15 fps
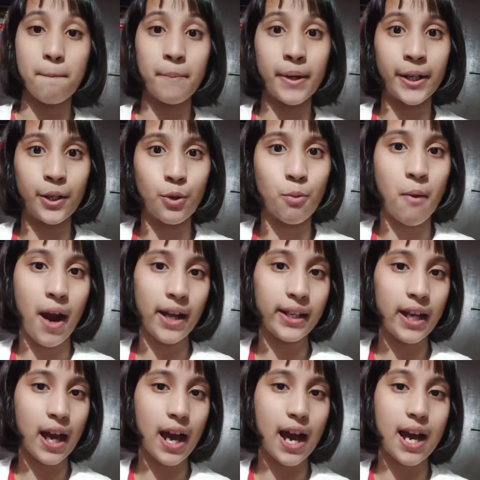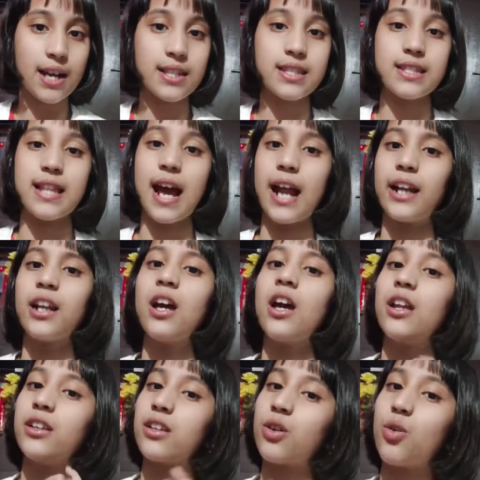But you might ask that
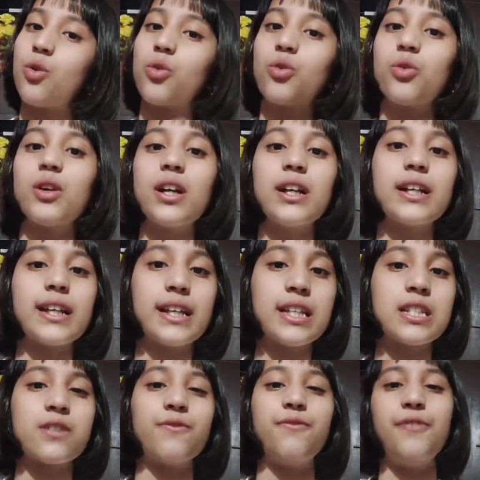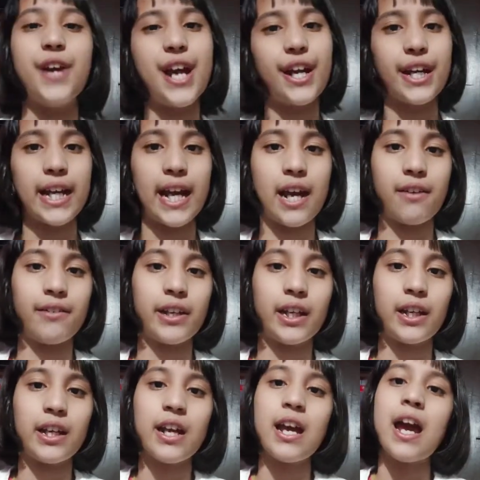the coconut is very
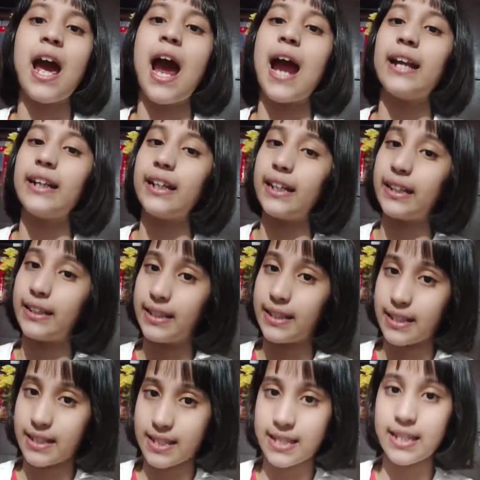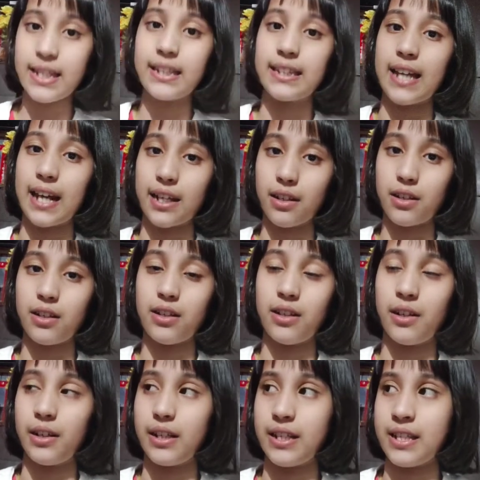heavy and the seed that
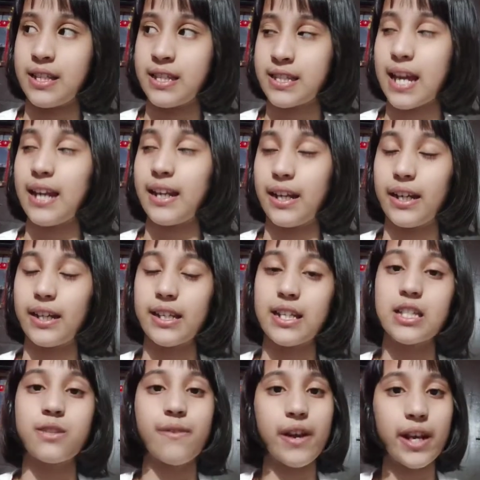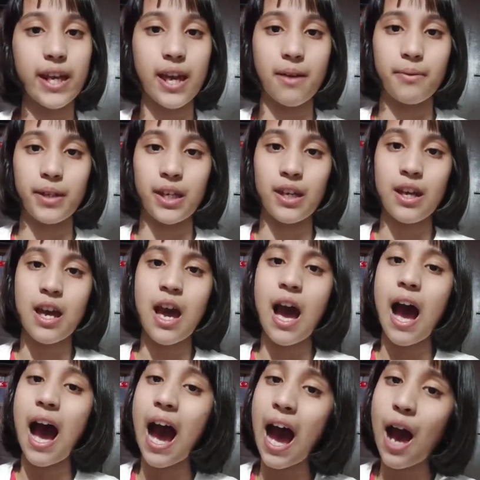inside it is very heavy.
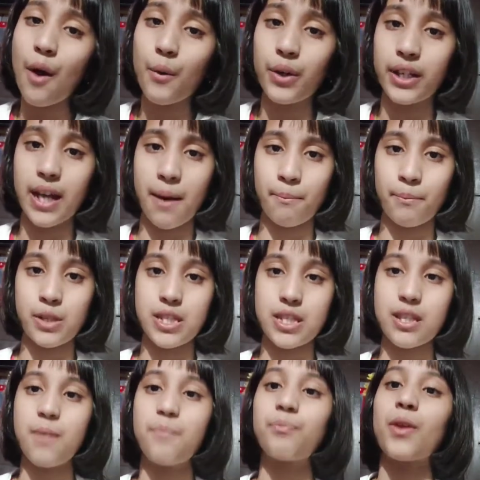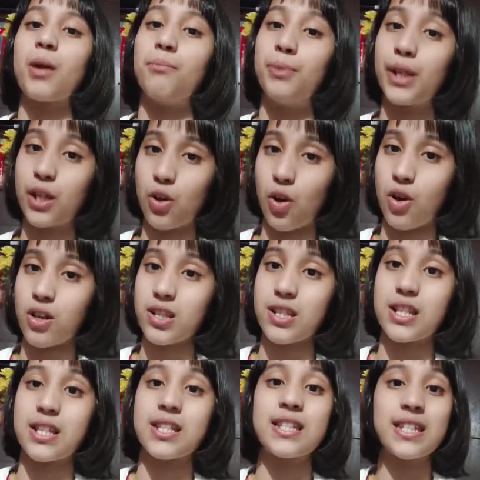How it happens? Because
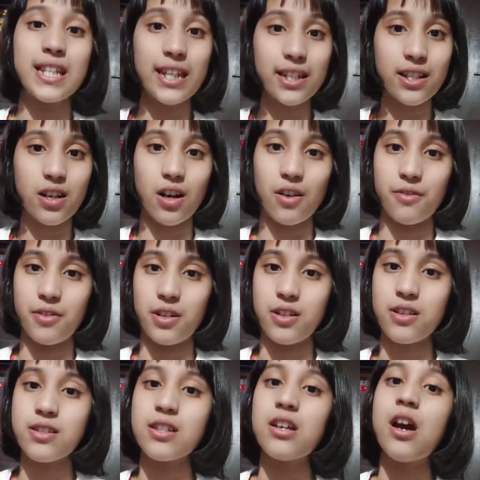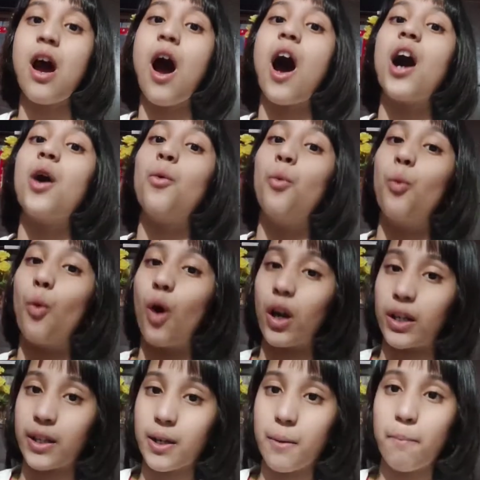the seed covers a
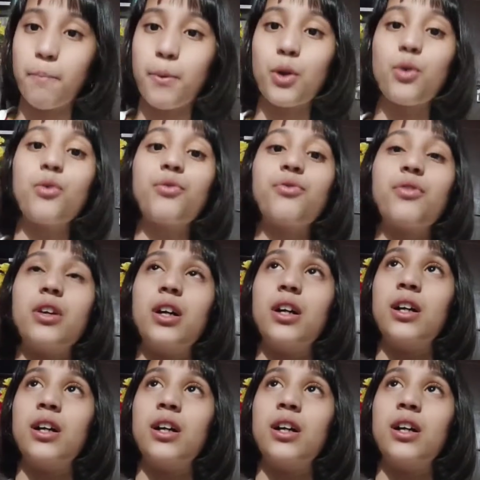waterproof